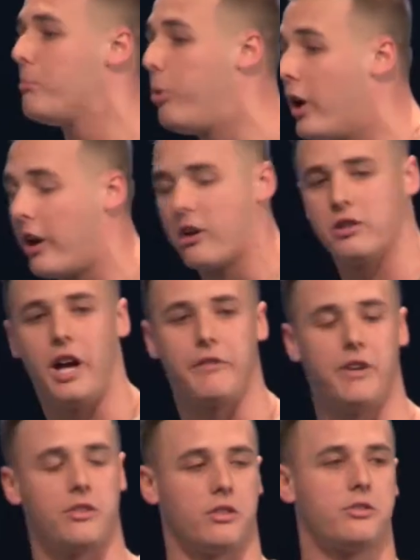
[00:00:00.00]
point in our
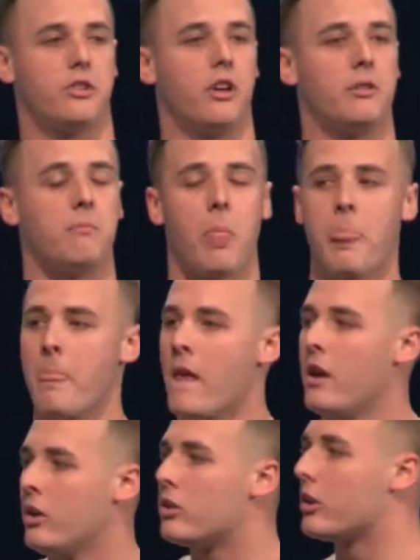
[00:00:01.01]
life as a son
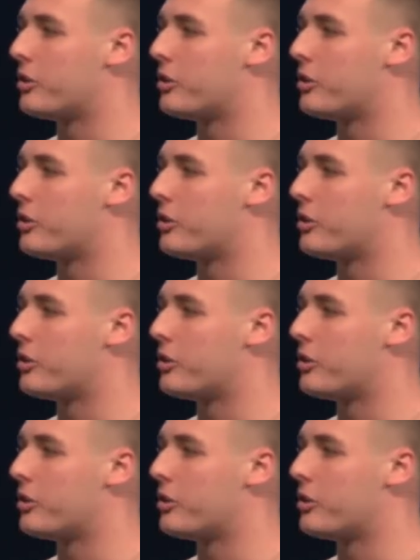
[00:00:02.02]
or a